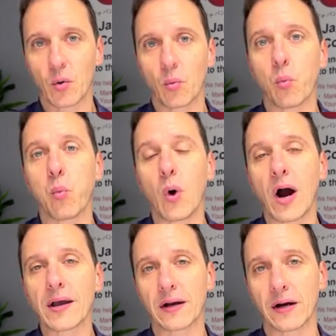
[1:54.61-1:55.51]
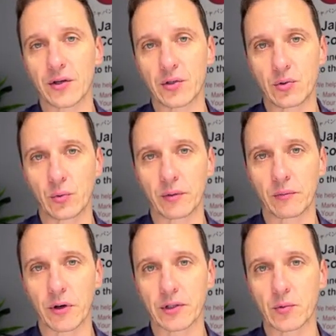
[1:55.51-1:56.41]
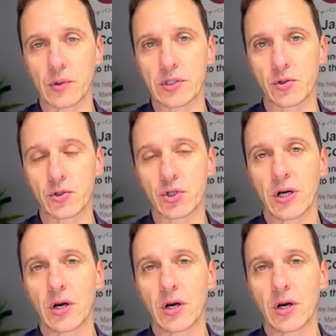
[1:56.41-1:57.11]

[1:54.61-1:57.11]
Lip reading: why are you doing market research?